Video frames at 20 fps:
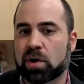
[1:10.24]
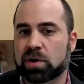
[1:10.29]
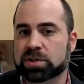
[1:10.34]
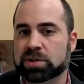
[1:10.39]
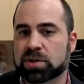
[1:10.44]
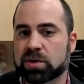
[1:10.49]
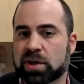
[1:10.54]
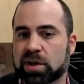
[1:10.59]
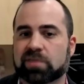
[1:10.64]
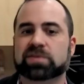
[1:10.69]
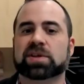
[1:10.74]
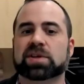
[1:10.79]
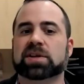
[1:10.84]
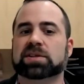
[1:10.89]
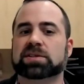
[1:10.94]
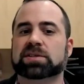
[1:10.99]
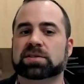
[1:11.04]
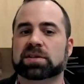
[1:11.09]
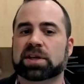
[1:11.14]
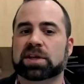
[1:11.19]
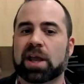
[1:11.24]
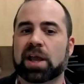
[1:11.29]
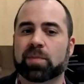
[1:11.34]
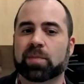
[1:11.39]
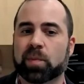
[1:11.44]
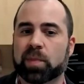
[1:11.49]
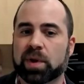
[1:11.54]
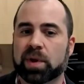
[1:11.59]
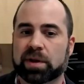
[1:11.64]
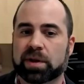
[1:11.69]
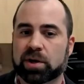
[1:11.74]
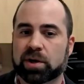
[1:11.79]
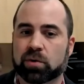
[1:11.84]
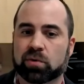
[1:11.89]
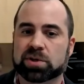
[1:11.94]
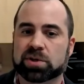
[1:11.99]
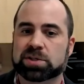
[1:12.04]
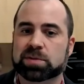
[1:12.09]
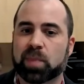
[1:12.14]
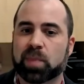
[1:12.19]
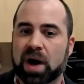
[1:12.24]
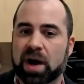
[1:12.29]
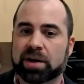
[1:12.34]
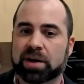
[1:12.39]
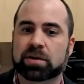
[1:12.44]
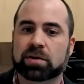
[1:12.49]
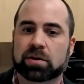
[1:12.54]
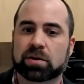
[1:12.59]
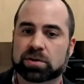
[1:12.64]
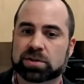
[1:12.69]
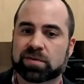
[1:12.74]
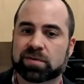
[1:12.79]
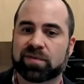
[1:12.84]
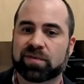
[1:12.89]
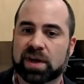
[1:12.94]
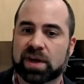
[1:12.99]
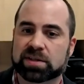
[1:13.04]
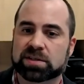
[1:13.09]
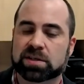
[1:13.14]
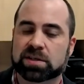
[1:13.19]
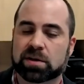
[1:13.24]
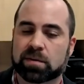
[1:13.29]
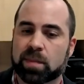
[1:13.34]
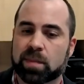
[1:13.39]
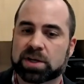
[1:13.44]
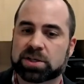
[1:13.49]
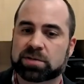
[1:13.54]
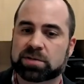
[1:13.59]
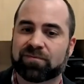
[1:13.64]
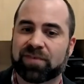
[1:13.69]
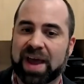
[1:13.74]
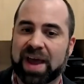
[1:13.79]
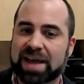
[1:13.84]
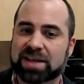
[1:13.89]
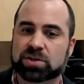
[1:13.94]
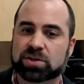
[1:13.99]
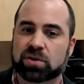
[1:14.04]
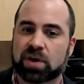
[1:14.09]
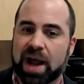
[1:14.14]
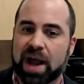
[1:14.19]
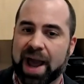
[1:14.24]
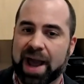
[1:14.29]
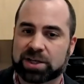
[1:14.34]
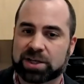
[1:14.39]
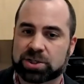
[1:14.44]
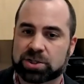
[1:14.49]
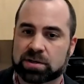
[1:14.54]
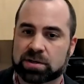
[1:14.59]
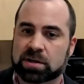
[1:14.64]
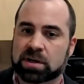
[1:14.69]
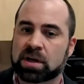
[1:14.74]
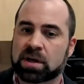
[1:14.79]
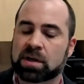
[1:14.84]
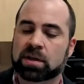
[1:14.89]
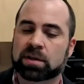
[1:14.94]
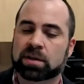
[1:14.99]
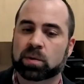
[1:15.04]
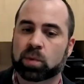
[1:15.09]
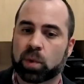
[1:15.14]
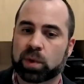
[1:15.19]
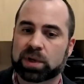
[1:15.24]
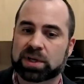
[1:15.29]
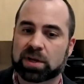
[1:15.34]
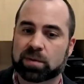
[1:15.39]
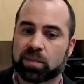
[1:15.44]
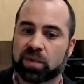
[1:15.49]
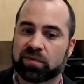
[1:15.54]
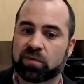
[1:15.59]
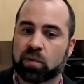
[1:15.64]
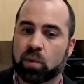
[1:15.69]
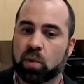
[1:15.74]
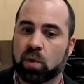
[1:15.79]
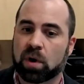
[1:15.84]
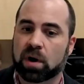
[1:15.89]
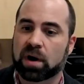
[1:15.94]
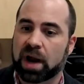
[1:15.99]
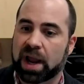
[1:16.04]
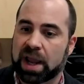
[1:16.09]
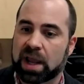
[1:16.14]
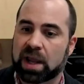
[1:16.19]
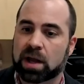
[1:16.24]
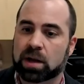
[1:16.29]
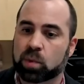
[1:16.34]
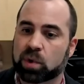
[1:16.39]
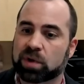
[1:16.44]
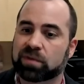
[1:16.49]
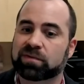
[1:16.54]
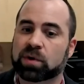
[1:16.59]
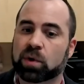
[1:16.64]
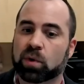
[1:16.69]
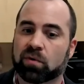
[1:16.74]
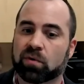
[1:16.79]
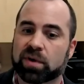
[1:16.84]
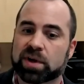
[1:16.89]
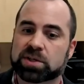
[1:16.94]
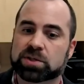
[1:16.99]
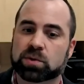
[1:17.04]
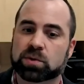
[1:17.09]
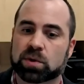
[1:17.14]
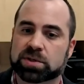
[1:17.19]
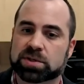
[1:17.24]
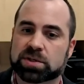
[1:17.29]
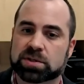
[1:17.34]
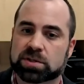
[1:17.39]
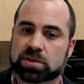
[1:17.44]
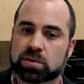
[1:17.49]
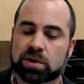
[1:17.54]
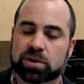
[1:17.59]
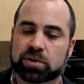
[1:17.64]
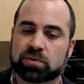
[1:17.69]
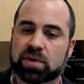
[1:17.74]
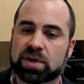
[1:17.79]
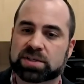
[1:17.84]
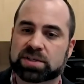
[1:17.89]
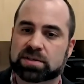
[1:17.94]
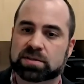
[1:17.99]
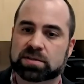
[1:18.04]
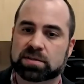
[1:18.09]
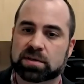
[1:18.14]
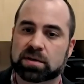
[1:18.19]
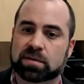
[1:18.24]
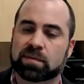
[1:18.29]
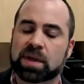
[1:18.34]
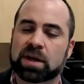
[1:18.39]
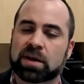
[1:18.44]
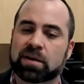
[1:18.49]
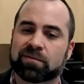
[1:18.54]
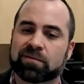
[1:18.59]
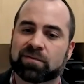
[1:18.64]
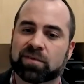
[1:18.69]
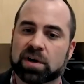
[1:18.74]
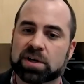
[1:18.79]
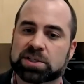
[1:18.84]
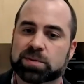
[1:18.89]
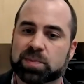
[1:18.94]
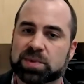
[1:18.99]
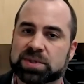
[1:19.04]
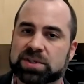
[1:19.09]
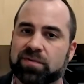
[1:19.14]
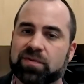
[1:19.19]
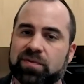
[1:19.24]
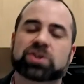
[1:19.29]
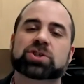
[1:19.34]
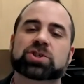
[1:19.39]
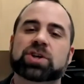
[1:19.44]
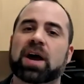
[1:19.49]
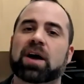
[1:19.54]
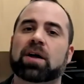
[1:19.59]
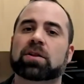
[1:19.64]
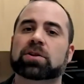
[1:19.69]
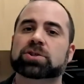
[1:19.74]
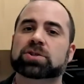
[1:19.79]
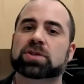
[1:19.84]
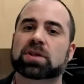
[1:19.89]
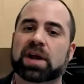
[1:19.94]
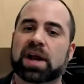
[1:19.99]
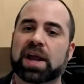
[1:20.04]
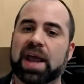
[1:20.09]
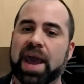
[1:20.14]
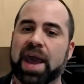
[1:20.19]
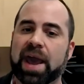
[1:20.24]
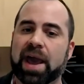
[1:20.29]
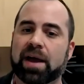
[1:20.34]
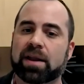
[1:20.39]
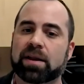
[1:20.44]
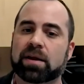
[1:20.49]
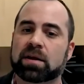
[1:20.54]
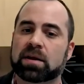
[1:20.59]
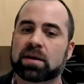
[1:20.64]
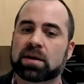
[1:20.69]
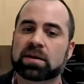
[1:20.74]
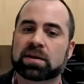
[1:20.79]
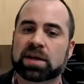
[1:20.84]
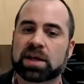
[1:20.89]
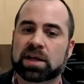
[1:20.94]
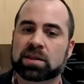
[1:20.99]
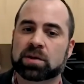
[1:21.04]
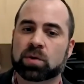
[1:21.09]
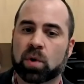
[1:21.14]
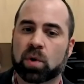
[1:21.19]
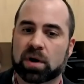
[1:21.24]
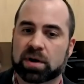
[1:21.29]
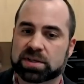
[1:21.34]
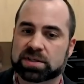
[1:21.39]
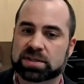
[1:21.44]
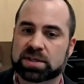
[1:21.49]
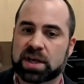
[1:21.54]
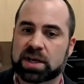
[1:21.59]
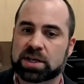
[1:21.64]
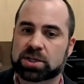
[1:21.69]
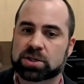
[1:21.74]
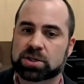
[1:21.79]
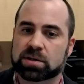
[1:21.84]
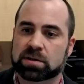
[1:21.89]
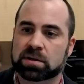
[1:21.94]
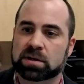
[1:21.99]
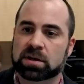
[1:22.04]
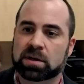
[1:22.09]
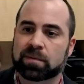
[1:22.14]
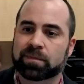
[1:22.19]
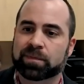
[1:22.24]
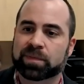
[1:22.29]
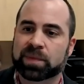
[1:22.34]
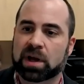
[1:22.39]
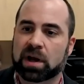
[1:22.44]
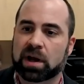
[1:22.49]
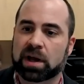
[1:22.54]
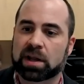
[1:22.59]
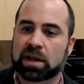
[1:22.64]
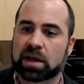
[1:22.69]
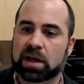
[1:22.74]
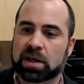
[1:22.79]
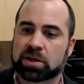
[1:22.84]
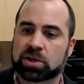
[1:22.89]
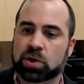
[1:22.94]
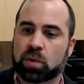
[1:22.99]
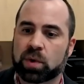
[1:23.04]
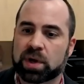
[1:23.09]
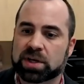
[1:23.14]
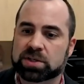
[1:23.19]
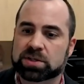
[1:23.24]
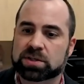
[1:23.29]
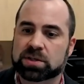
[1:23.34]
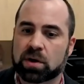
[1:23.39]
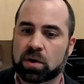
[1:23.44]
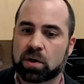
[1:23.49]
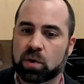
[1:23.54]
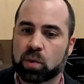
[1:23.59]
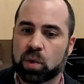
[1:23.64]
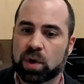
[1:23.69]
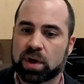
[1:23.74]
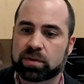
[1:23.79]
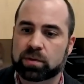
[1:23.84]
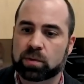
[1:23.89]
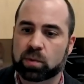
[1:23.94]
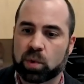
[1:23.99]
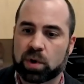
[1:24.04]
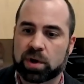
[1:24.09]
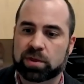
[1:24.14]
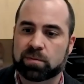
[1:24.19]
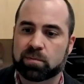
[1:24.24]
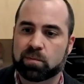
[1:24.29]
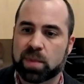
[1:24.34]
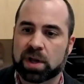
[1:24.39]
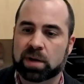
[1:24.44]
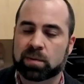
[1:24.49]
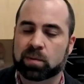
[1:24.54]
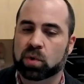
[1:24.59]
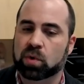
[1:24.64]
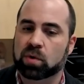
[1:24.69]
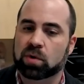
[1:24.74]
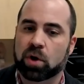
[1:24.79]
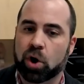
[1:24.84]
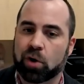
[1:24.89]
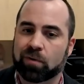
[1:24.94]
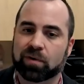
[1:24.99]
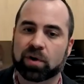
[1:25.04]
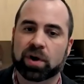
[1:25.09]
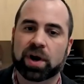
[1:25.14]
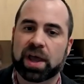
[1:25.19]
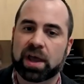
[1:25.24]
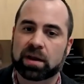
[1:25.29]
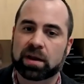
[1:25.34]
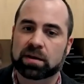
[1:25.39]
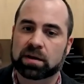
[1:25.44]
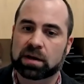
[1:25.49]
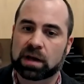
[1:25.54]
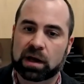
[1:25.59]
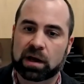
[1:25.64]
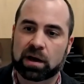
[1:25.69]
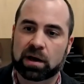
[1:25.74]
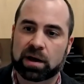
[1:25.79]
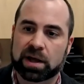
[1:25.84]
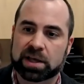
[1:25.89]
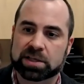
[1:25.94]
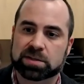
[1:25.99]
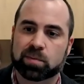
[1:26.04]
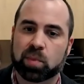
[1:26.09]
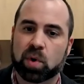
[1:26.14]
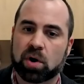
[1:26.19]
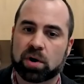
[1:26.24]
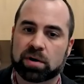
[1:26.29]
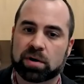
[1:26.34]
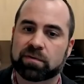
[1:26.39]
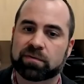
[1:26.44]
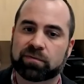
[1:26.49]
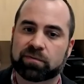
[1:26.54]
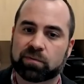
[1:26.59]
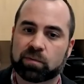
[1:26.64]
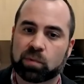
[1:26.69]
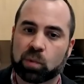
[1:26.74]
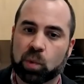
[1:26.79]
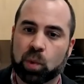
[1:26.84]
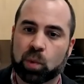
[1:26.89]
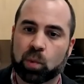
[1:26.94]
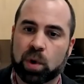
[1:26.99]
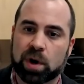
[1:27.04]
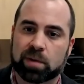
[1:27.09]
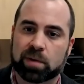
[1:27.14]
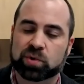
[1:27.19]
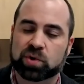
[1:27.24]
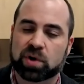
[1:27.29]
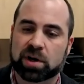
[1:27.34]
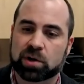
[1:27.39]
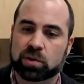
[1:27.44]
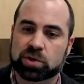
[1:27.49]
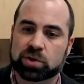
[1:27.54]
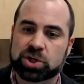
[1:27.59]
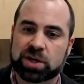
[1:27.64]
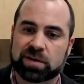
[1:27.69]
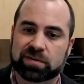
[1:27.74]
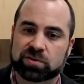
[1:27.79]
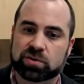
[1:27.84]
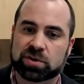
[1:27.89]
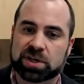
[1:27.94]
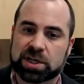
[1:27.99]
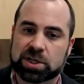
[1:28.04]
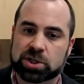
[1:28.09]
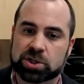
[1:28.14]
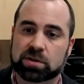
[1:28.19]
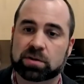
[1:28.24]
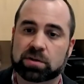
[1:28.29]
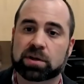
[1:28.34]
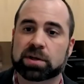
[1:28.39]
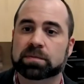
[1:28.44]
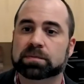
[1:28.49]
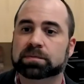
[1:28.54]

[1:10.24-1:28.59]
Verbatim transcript: but it also gives us the capability to respond to those events in a much faster action than what we did before and with fewer resources. So it addresses the very specific challenge that I had in the organization and, uh, and doing so with, with minimal overhead uh, as a part of what I'm trying to achieve strategically.